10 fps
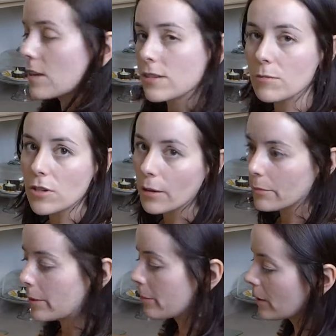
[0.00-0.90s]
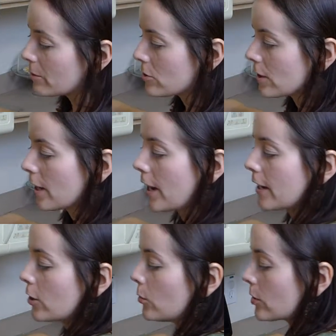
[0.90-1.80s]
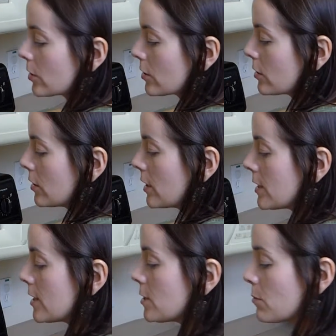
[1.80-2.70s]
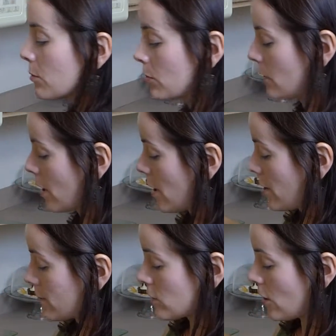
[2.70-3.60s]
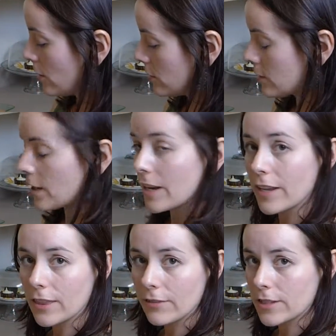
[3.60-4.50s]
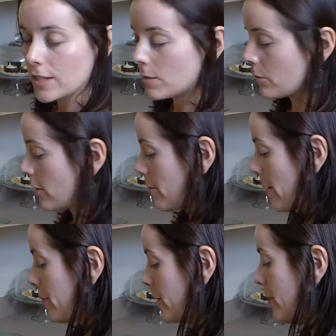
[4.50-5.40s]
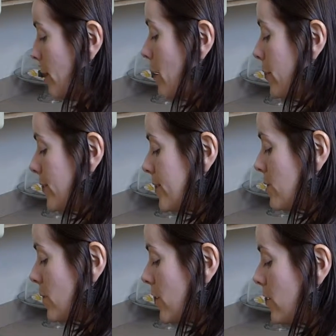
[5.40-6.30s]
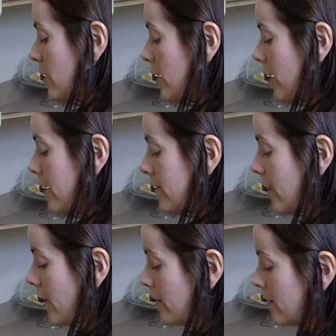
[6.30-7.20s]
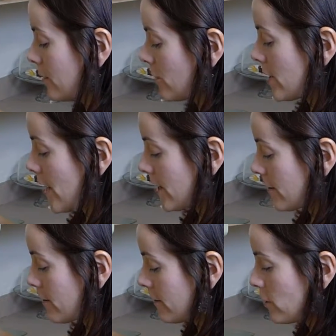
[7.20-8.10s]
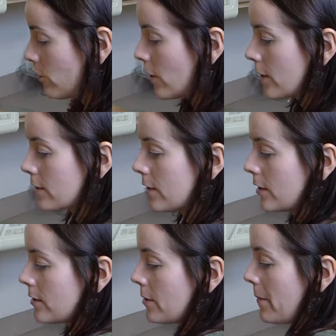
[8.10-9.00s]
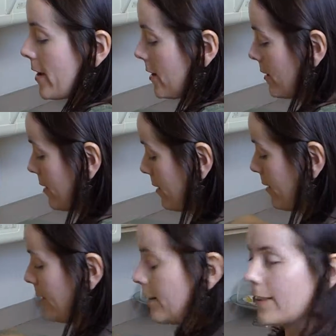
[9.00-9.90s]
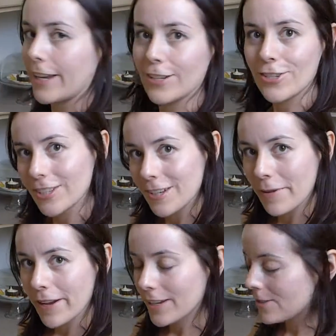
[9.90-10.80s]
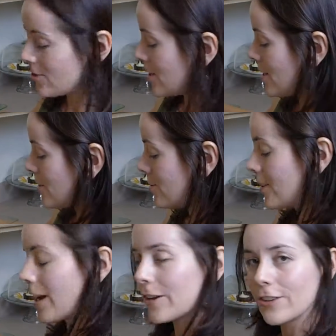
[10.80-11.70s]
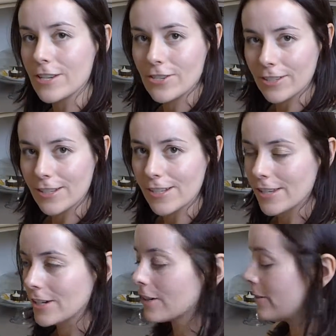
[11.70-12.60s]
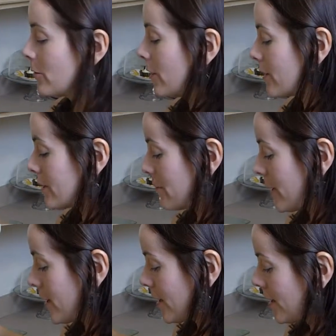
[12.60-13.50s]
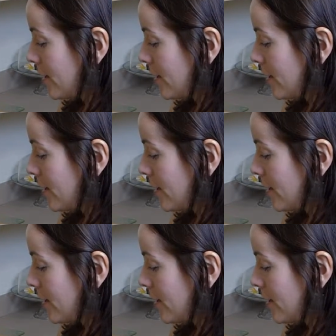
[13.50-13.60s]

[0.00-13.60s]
some salt and pepper. I'm just going to add 1/4 teaspoon of salt and 1/8 teaspoon of pepper. But this is where you can kind of get creative. If you want to make like a chili mac and cheese, you could add green chilies here. If you wanted to make